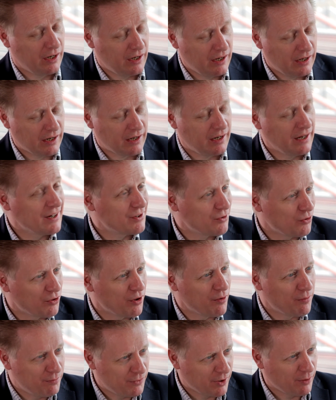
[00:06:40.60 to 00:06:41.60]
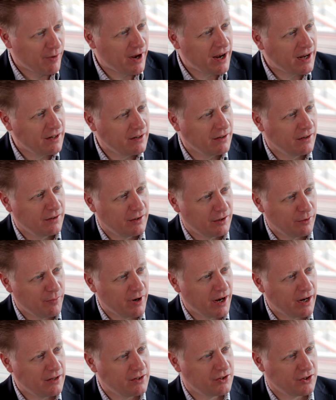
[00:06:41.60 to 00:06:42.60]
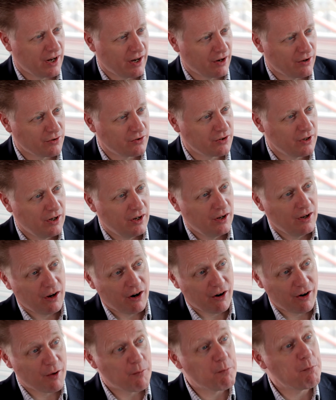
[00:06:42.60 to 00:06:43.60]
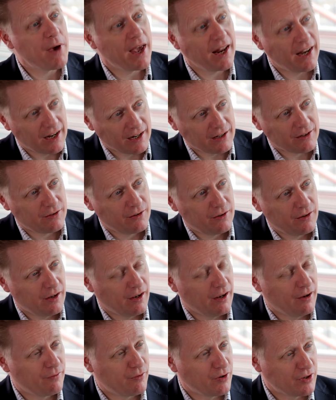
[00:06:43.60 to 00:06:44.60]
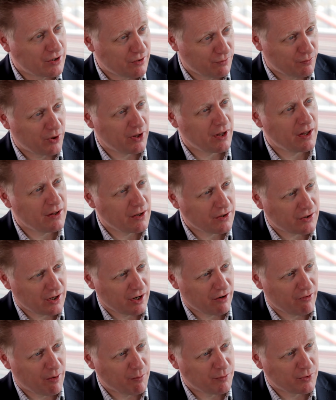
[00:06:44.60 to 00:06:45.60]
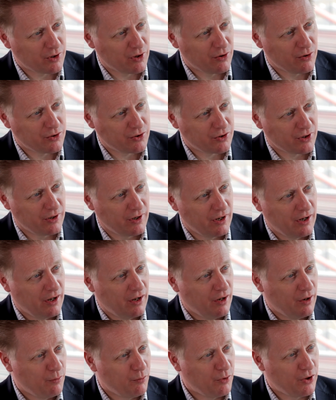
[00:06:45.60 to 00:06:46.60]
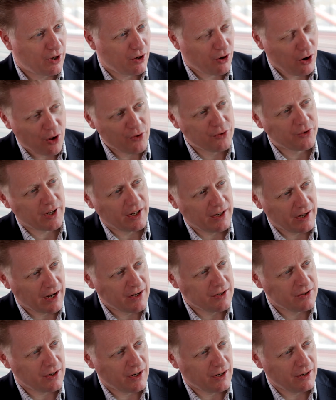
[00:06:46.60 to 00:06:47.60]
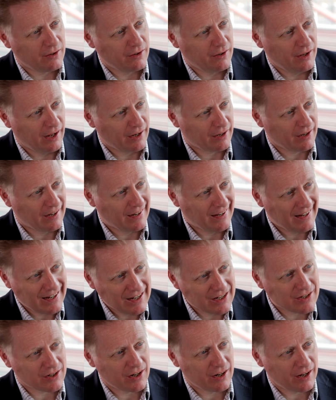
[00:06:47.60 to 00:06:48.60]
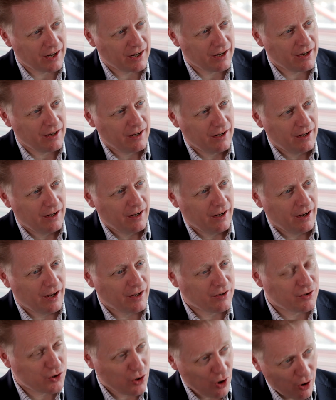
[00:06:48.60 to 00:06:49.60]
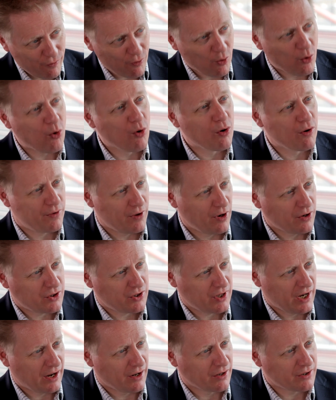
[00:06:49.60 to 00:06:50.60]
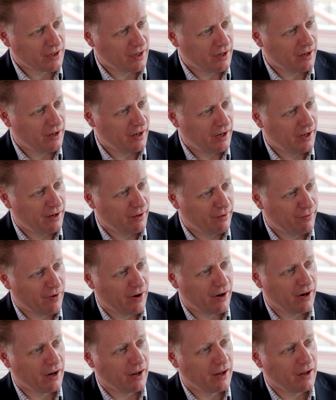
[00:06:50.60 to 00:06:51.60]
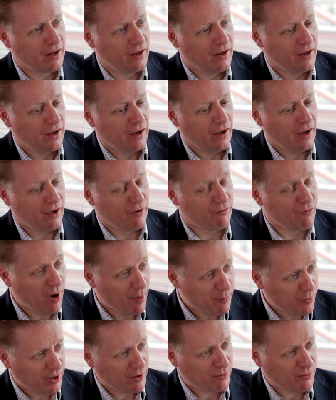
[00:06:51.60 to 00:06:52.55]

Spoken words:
at least all the main channels, are embedded, for instance, within the CRM solution, with a content engine that can easily serve all of those channels in a very rapid